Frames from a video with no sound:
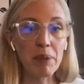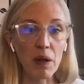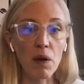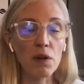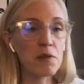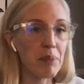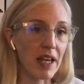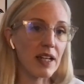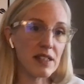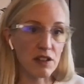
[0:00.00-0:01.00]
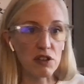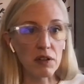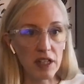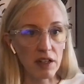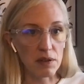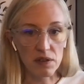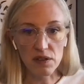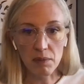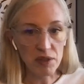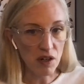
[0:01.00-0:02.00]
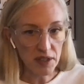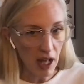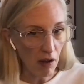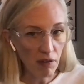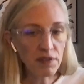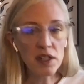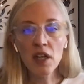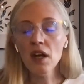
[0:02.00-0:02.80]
build big digital ecosystems ourselves.